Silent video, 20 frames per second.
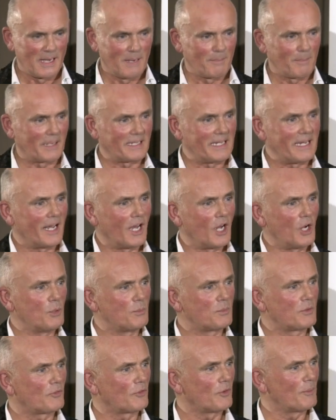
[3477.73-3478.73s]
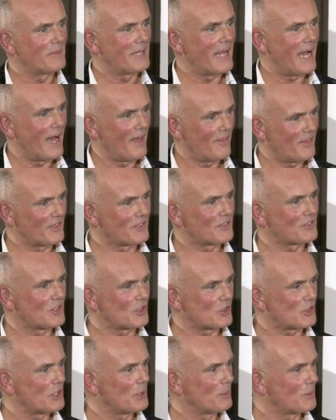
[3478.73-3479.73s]
but he hoped from the others
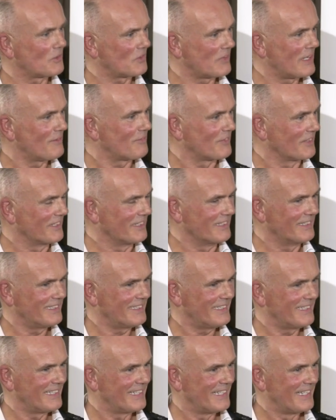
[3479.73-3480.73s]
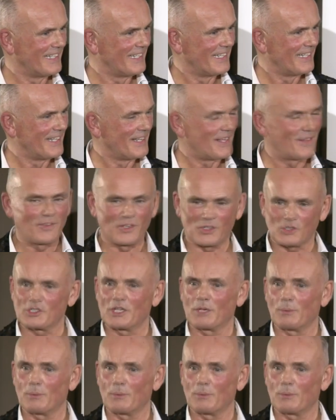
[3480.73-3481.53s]
that she was given that she